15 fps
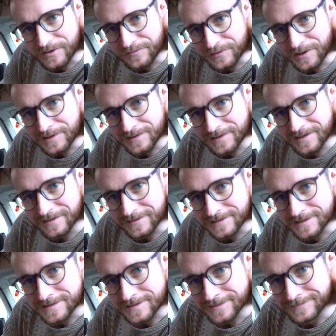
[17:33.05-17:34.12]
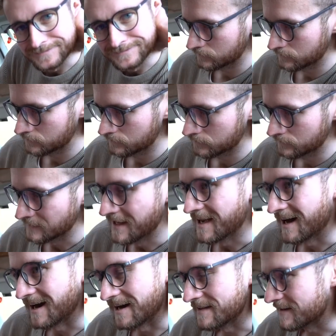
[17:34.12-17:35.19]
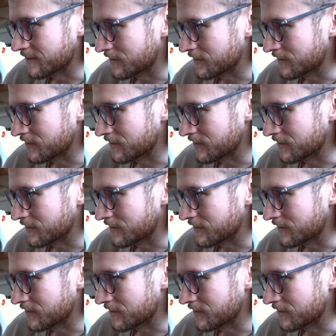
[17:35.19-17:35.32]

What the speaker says: friendly at least. Hi there,